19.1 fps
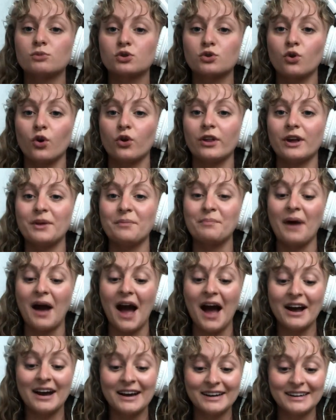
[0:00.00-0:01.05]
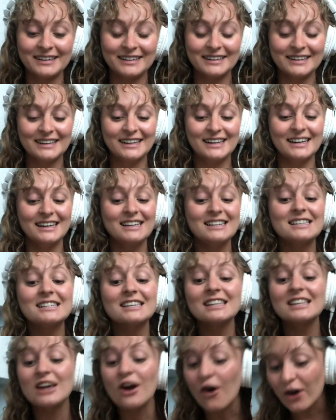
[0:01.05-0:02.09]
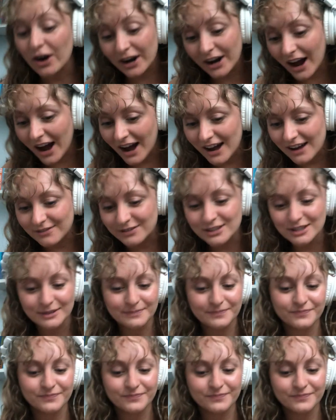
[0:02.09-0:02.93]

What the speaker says: scrolling back into the archives,